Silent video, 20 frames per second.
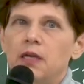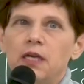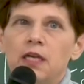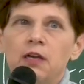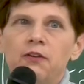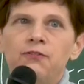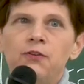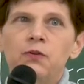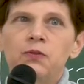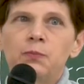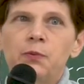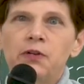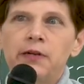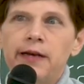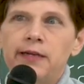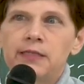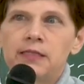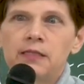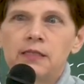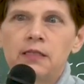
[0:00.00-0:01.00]
If you
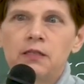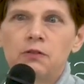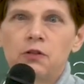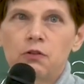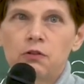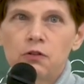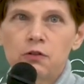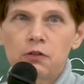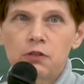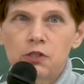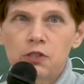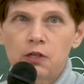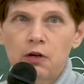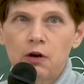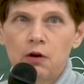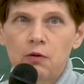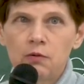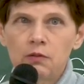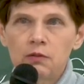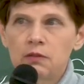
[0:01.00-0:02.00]
pronounce it in the third
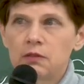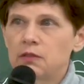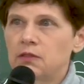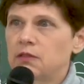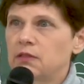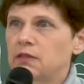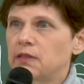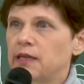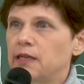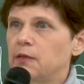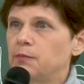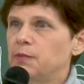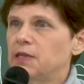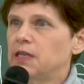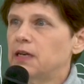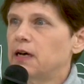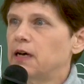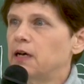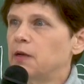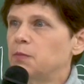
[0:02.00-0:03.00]
tone, then it
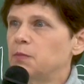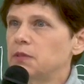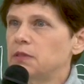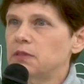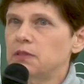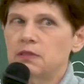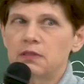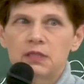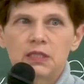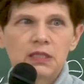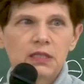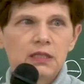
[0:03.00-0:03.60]
becomes,